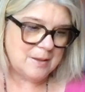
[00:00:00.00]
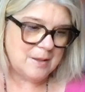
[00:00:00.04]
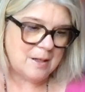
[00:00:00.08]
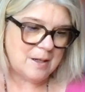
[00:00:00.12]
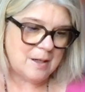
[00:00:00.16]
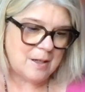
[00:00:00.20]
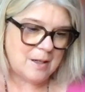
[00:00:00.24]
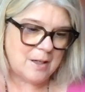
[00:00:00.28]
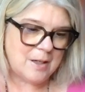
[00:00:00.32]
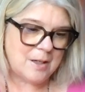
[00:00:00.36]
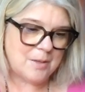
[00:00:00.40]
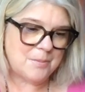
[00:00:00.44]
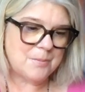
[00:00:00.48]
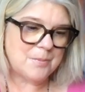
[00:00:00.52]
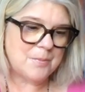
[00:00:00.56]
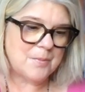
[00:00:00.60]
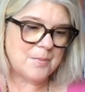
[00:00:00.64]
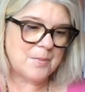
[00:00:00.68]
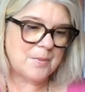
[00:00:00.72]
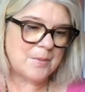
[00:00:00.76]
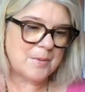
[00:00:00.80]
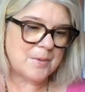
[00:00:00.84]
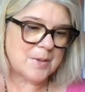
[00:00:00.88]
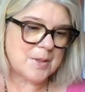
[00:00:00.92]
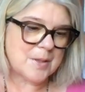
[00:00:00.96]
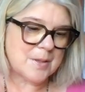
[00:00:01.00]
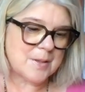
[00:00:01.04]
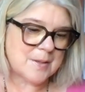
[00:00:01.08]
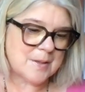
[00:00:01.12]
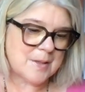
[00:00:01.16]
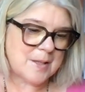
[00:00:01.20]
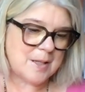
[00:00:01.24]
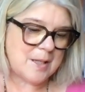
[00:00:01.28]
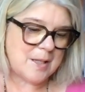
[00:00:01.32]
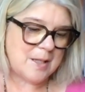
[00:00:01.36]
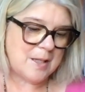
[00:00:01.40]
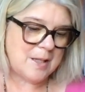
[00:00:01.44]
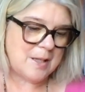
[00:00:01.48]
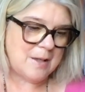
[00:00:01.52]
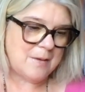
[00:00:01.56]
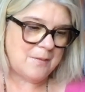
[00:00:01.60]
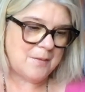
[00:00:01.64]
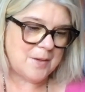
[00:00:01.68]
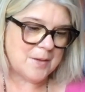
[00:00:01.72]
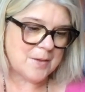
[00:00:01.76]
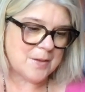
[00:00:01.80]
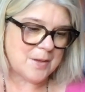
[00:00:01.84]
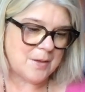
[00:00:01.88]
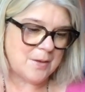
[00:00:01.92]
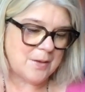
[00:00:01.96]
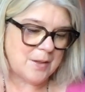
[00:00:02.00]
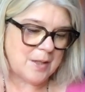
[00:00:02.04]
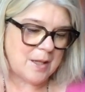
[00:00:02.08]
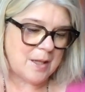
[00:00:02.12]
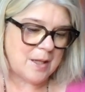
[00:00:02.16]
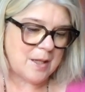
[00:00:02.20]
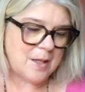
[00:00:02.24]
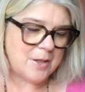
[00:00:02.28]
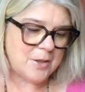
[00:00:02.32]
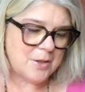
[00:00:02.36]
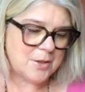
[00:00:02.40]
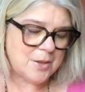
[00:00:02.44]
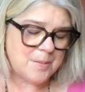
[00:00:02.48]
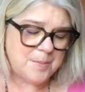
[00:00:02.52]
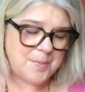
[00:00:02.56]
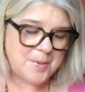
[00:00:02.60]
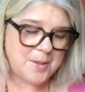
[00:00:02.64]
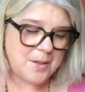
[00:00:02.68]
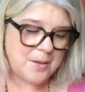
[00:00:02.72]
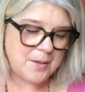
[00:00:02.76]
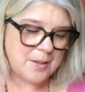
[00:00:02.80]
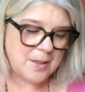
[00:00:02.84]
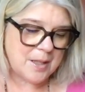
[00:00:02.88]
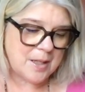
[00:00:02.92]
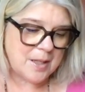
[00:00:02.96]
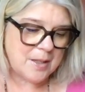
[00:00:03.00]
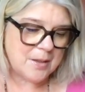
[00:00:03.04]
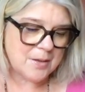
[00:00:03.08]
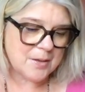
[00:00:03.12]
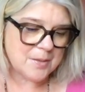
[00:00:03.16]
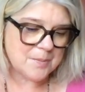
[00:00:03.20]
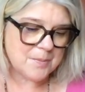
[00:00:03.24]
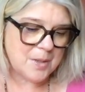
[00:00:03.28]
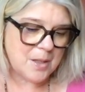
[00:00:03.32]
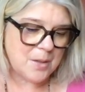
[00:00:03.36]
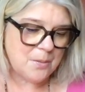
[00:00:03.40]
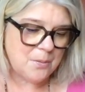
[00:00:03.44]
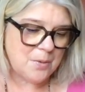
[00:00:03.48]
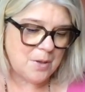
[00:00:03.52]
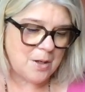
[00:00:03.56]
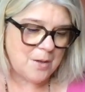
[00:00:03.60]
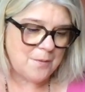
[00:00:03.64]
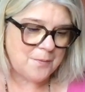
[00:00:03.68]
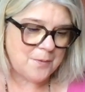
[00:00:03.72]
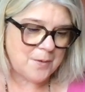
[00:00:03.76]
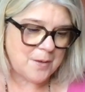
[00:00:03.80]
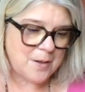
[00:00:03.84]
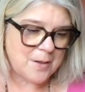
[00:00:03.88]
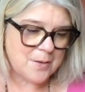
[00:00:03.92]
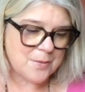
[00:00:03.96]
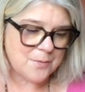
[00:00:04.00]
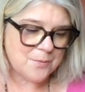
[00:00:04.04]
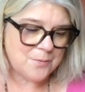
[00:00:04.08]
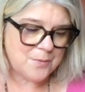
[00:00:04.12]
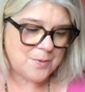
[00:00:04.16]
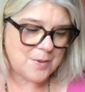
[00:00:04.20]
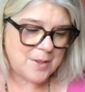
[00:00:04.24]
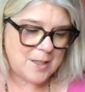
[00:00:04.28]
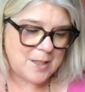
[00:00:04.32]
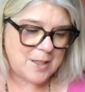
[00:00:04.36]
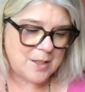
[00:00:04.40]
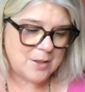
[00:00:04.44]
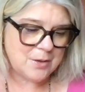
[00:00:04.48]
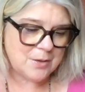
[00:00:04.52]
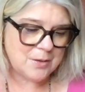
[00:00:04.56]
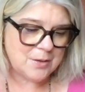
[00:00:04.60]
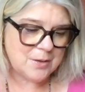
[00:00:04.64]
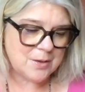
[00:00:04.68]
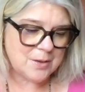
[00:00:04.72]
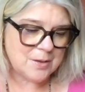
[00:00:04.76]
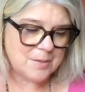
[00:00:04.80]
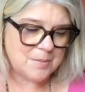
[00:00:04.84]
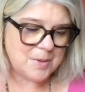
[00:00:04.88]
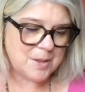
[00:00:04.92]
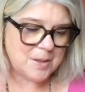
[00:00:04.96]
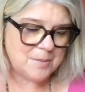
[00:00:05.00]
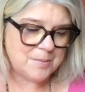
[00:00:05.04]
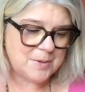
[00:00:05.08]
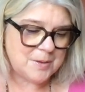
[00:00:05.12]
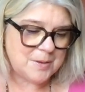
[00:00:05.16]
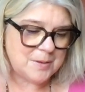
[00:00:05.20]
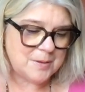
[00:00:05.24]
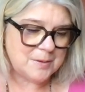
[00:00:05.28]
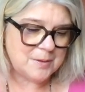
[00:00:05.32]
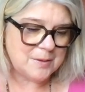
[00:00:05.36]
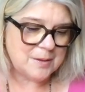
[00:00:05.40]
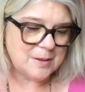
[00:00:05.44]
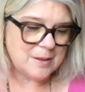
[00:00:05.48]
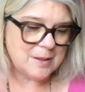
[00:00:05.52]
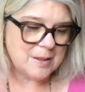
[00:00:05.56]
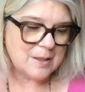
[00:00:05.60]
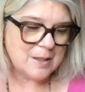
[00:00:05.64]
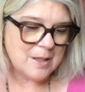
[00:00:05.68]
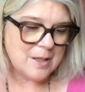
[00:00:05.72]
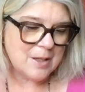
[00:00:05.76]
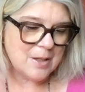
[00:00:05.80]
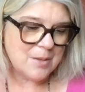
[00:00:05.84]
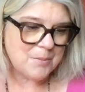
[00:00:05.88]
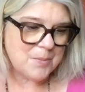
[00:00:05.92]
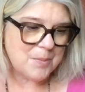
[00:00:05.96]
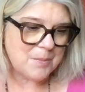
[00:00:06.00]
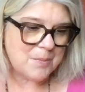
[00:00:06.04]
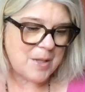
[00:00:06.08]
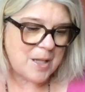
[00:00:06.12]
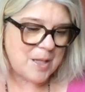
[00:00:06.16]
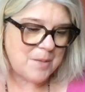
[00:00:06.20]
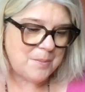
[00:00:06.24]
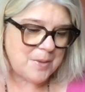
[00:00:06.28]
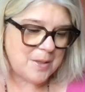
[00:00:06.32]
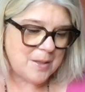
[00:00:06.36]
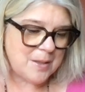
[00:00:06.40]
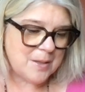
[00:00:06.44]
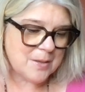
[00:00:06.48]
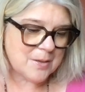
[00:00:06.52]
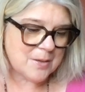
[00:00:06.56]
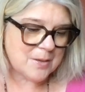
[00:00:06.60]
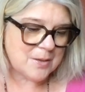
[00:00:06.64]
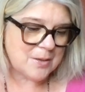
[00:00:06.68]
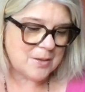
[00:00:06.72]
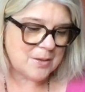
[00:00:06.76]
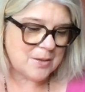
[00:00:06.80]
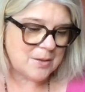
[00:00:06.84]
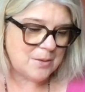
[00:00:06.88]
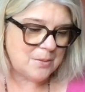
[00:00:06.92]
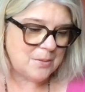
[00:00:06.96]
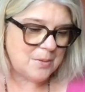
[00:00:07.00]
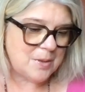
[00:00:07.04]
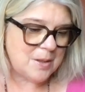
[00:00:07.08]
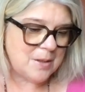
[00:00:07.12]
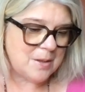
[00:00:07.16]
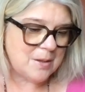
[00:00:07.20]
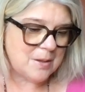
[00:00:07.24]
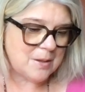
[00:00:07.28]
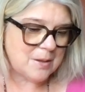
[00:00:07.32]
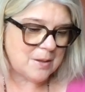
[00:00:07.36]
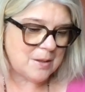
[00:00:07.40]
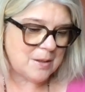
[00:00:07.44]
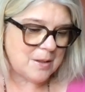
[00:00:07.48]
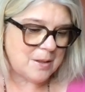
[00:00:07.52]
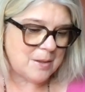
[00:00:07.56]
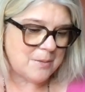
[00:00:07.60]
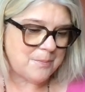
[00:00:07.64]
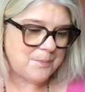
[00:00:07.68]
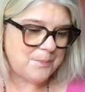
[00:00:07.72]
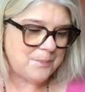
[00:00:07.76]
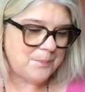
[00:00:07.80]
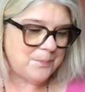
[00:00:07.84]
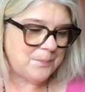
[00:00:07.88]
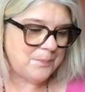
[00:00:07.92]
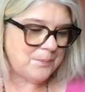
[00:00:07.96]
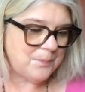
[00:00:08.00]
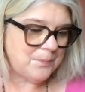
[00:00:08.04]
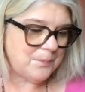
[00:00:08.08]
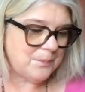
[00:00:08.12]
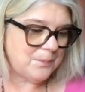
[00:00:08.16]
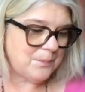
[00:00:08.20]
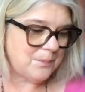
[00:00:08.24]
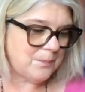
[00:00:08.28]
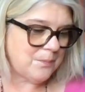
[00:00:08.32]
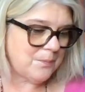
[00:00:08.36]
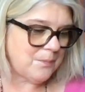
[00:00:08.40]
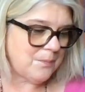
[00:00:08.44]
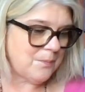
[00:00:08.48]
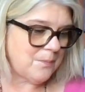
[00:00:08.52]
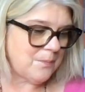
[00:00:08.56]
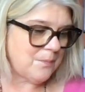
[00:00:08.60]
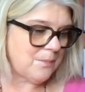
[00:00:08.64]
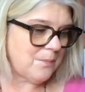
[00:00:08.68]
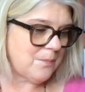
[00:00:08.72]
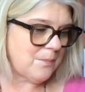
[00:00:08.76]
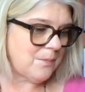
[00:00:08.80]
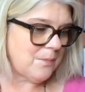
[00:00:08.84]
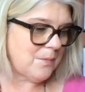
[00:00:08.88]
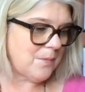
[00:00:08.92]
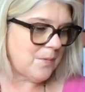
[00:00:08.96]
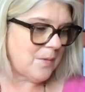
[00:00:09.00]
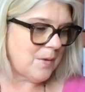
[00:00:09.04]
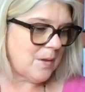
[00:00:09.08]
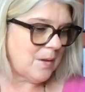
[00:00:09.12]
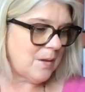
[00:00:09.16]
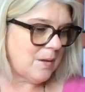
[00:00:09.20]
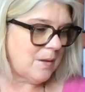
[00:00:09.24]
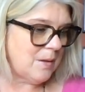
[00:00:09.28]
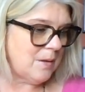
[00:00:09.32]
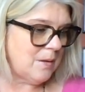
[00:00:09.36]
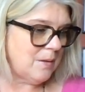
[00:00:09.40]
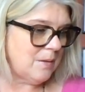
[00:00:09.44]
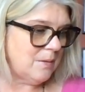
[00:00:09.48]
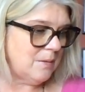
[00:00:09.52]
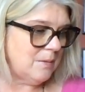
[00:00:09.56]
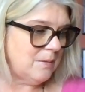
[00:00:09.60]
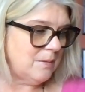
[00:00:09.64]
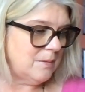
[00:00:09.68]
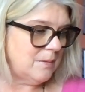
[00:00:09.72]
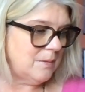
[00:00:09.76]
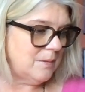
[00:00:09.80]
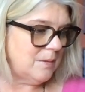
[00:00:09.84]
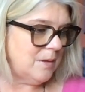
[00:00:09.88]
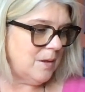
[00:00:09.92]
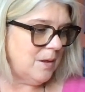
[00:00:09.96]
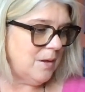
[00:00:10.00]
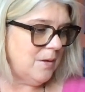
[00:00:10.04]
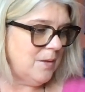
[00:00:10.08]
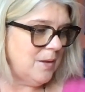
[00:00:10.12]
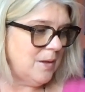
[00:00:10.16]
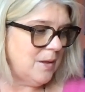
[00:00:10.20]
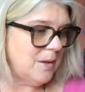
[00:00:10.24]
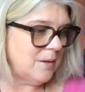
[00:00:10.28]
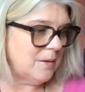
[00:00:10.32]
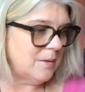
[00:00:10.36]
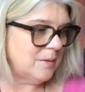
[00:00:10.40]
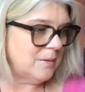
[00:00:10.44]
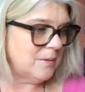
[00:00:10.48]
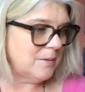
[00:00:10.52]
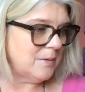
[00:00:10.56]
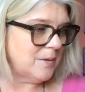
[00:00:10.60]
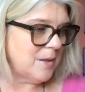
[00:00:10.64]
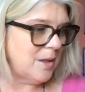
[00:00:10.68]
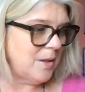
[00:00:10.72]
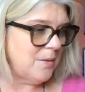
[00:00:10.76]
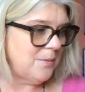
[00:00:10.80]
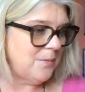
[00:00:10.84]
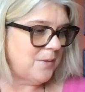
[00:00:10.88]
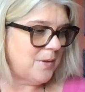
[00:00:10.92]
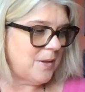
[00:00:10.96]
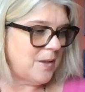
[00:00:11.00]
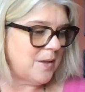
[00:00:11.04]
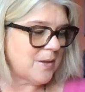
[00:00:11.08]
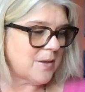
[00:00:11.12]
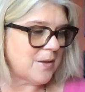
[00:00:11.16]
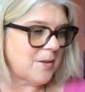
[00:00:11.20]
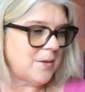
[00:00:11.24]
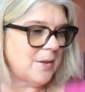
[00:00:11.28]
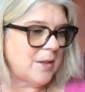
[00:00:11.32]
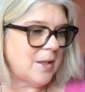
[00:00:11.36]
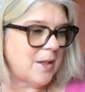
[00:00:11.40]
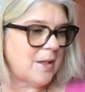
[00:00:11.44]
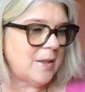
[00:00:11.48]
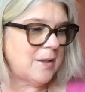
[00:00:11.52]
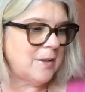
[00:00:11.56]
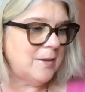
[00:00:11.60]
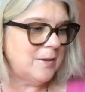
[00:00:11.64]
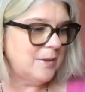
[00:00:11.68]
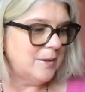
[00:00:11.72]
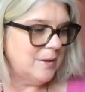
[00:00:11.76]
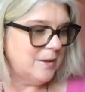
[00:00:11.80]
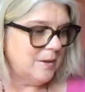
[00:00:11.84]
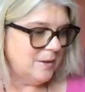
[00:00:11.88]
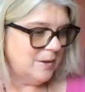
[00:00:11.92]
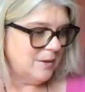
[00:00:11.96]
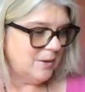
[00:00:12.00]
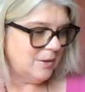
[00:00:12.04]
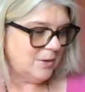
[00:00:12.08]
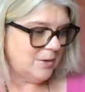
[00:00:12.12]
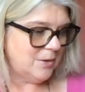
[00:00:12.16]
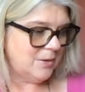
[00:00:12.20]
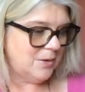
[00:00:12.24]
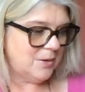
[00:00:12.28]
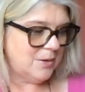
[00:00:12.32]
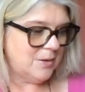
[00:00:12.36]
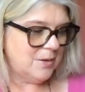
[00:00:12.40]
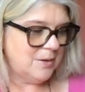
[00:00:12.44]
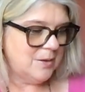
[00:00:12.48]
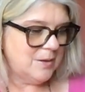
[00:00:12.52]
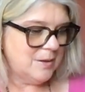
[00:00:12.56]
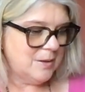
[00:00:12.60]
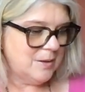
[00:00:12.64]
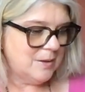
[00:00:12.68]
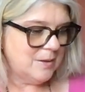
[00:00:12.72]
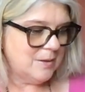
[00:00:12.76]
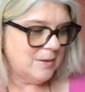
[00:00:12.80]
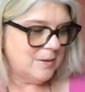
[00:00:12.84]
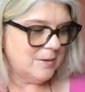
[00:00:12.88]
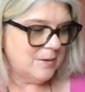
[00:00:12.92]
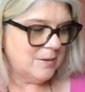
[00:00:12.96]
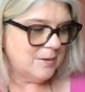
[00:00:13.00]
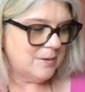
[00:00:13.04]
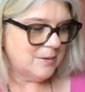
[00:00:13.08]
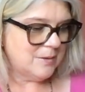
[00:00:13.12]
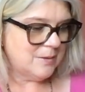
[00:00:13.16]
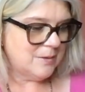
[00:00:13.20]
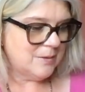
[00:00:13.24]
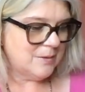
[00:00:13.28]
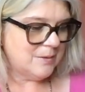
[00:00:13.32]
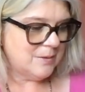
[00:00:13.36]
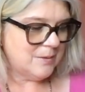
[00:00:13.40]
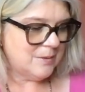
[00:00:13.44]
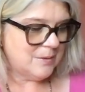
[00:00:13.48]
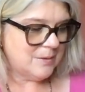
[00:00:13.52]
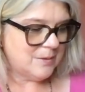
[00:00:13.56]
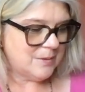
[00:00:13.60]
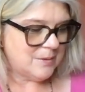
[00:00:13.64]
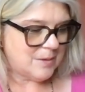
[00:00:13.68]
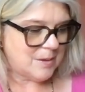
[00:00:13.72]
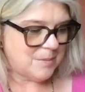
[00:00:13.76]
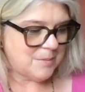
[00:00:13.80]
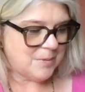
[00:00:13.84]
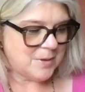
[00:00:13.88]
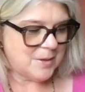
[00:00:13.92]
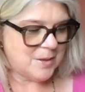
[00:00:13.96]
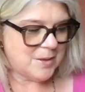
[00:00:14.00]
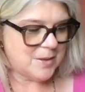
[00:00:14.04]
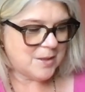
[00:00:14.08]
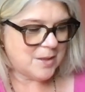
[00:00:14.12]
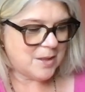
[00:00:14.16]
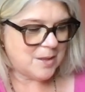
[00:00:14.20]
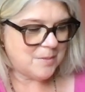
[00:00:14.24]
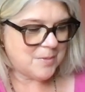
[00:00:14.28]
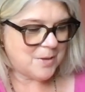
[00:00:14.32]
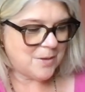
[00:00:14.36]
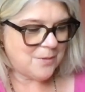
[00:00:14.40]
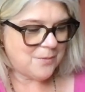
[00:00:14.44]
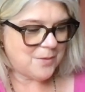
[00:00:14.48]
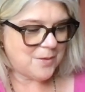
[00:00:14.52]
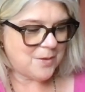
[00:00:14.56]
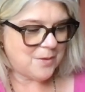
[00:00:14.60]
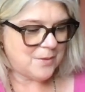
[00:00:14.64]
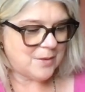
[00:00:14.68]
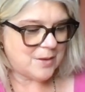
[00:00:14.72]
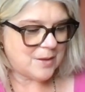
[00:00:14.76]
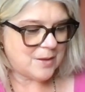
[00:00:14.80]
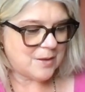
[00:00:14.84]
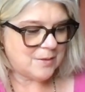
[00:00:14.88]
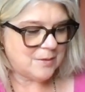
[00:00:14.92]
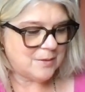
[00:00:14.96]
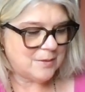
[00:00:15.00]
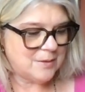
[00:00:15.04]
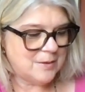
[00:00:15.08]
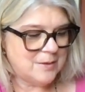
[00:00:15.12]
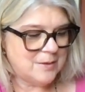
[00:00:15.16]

if it's okay. It should be okay because my Wi-Fi is really good at the moment. But maybe it's to do with if it's okay. It should be okay because my Wi-Fi. Oh yeah, hopefully it's okay. Good. Maybe it's to do with I'm going to turn my phone down